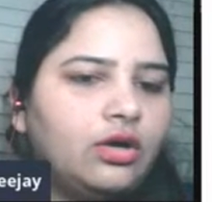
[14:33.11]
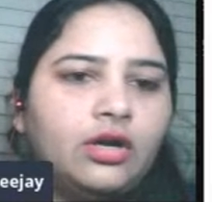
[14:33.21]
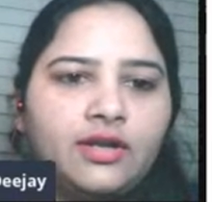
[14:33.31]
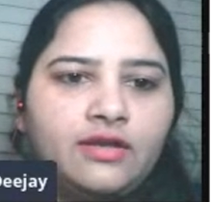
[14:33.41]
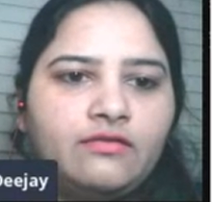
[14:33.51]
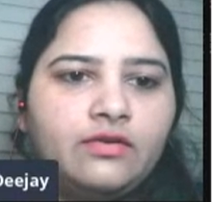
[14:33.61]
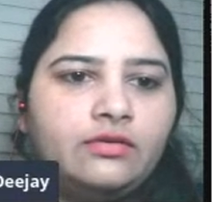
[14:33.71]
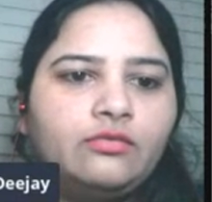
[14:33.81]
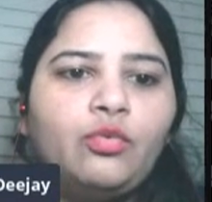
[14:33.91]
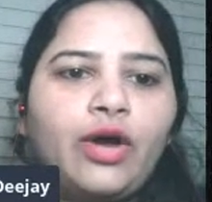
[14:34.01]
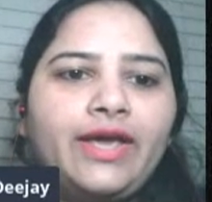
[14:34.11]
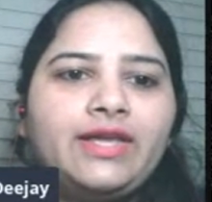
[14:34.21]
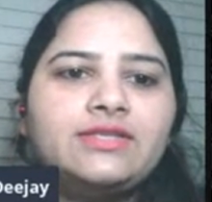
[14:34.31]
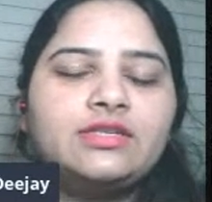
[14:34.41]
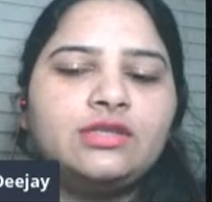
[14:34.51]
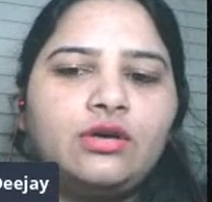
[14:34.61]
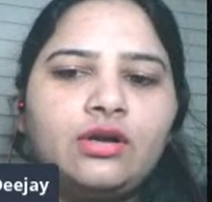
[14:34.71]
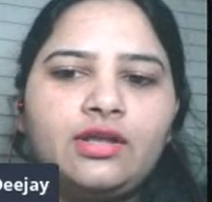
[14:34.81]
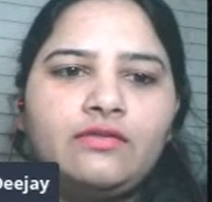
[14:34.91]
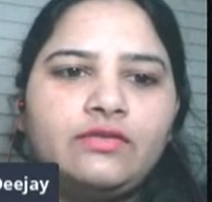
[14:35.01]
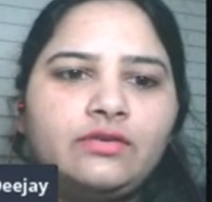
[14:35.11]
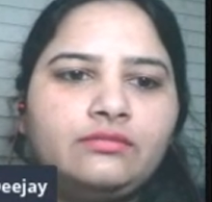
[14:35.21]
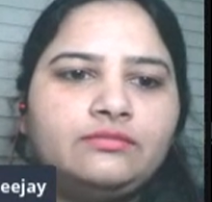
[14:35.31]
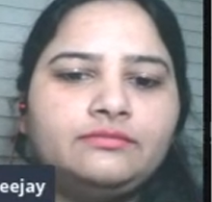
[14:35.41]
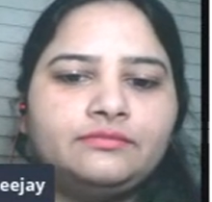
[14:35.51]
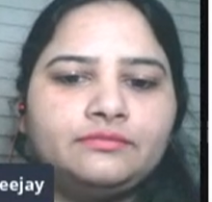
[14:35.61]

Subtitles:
Not given. Why is it not given?